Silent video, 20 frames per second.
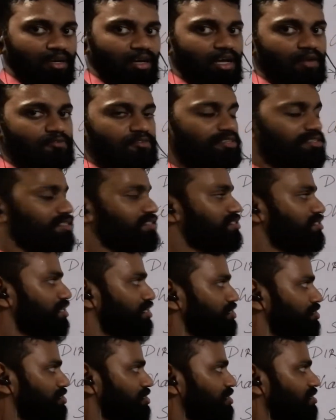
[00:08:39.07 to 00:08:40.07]
up in the
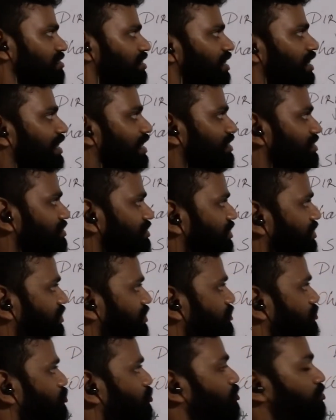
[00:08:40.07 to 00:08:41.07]
center, and there
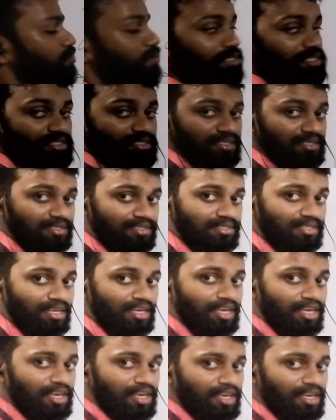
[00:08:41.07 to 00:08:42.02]
are two questions.